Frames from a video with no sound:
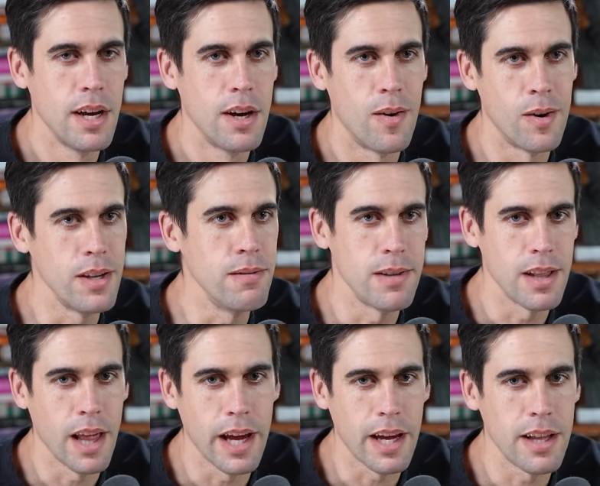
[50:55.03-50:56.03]
or even
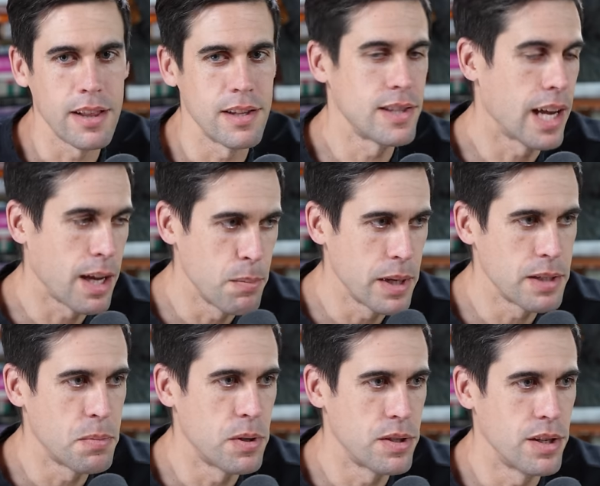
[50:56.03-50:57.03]
like the second best
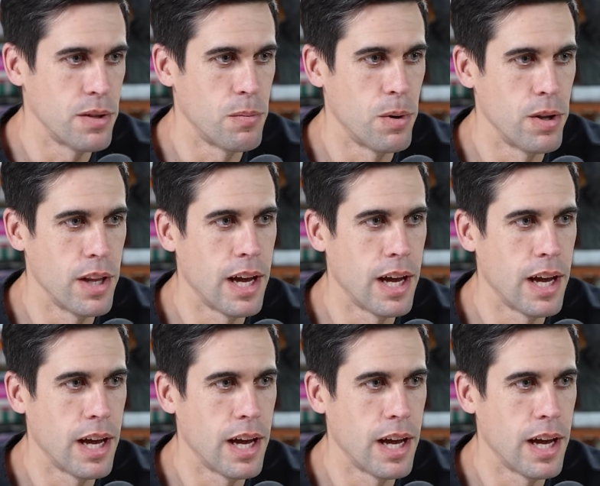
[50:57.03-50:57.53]
person in the world